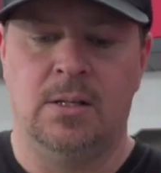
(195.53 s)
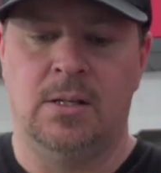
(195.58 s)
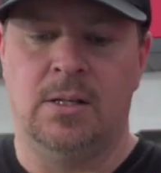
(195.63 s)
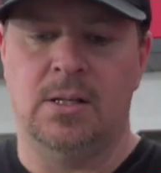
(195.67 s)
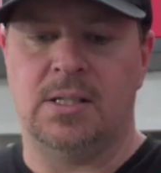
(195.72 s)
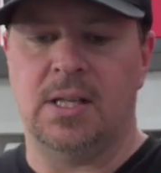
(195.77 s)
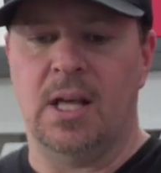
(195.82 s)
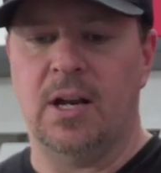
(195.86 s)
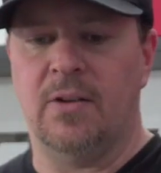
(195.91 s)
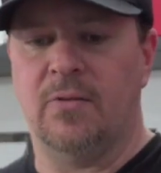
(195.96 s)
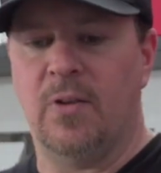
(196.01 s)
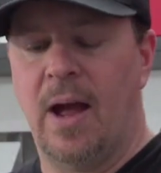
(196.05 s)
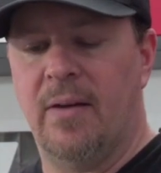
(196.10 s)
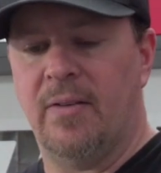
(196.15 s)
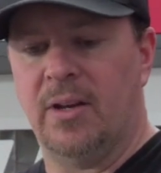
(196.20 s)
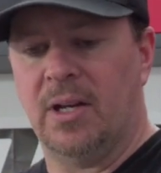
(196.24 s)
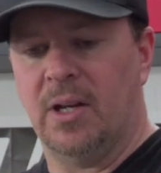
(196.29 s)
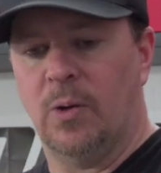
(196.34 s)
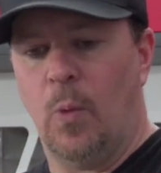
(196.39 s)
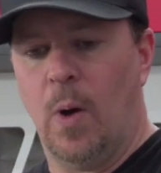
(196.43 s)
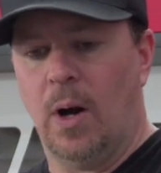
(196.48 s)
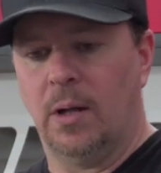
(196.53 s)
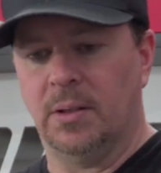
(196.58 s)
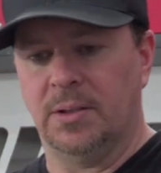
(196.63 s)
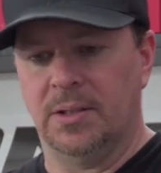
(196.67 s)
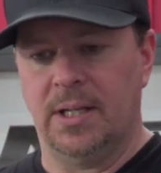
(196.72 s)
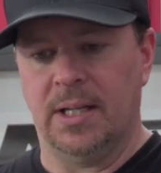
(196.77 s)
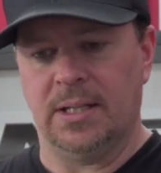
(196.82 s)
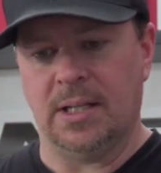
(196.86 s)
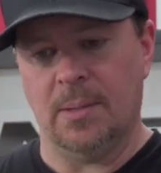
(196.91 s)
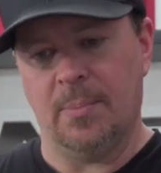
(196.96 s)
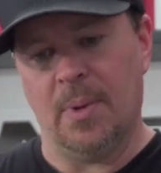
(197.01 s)
instead of having it
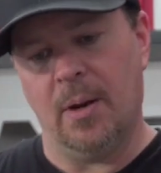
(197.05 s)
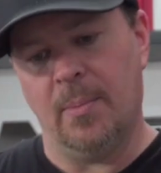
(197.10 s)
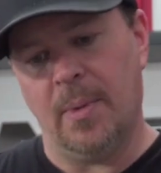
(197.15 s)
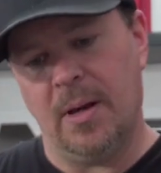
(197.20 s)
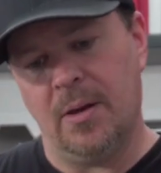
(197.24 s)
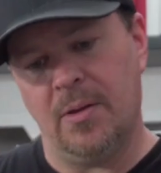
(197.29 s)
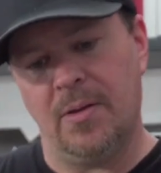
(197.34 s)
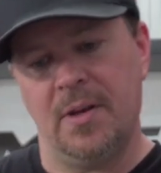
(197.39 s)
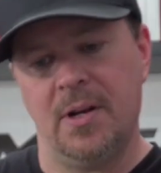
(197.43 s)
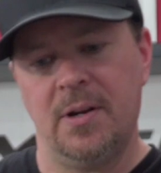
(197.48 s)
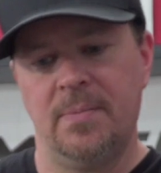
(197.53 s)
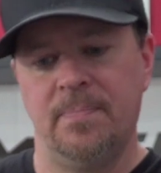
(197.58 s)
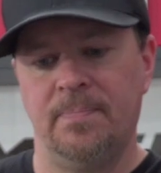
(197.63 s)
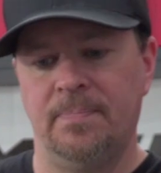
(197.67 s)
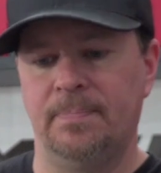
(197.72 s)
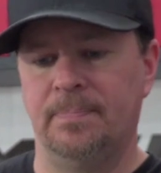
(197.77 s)
welded at the bell mouth there.